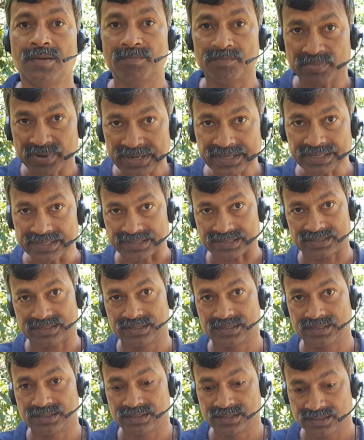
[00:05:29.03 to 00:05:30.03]
prior,
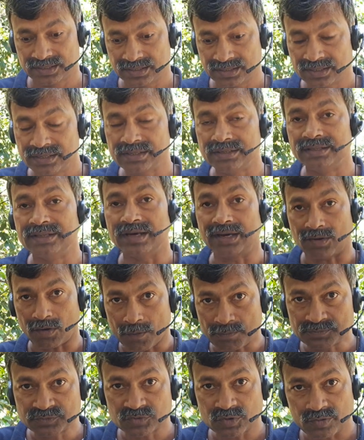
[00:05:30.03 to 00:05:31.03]
the
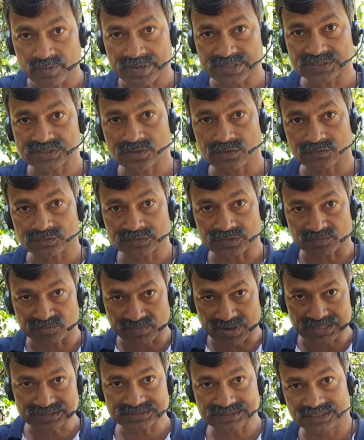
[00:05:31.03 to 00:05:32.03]
observation of the
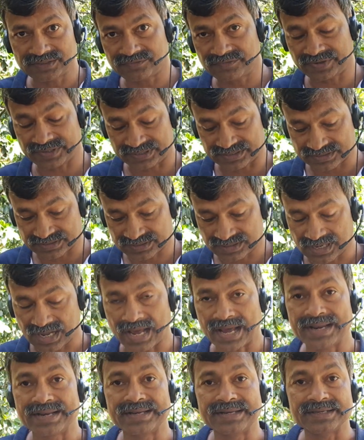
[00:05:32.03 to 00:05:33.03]
mass defect
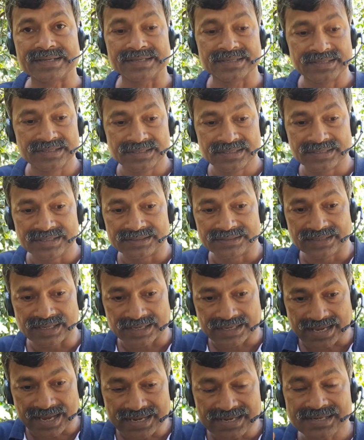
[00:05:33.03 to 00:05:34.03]
and the
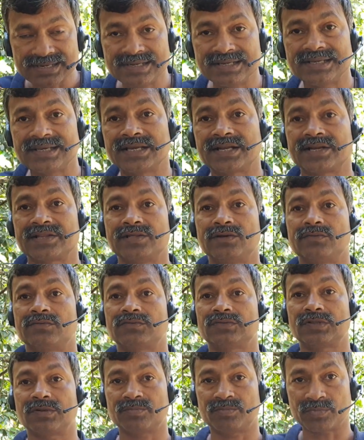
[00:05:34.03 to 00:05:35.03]
kinetic energy of
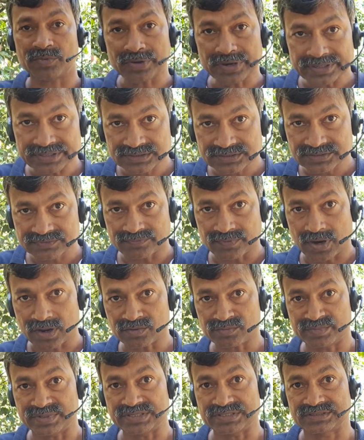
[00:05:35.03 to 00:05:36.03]
the product's
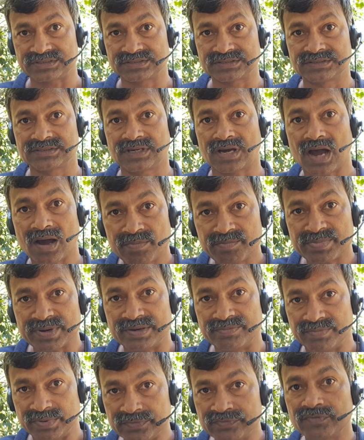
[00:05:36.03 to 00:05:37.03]
fragments
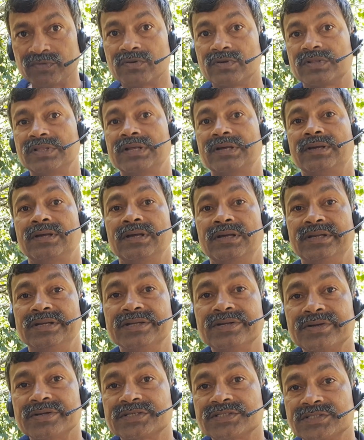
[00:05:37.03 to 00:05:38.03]
happened before the
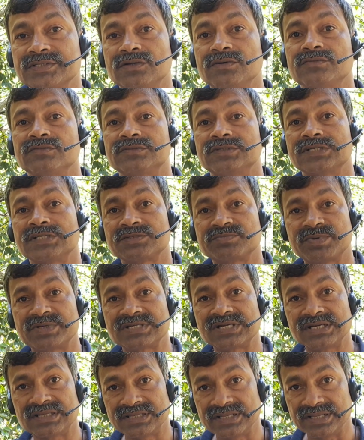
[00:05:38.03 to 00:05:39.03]
introduction of the
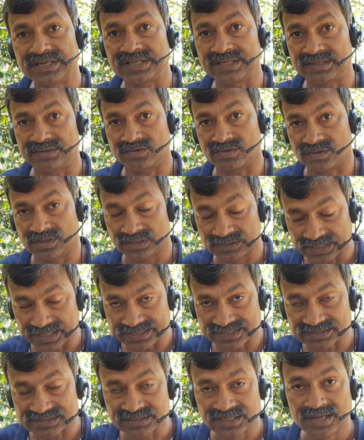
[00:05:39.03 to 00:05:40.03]
special theory, or that
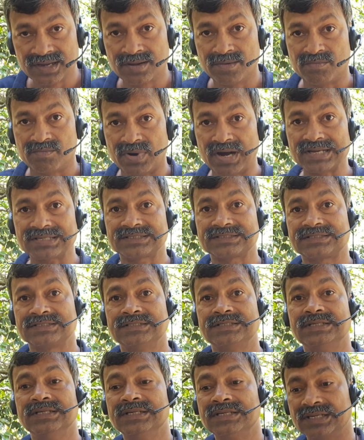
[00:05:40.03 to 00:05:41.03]
is mass
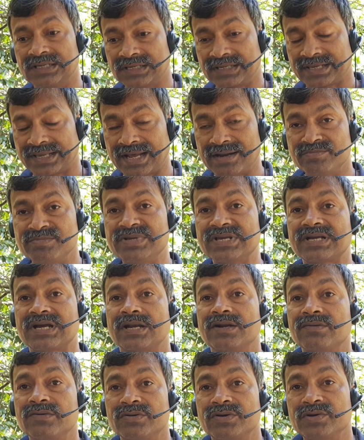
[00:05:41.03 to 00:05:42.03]
can be
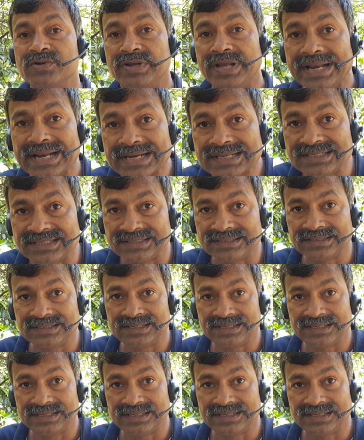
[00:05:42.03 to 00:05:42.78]
converted to energy.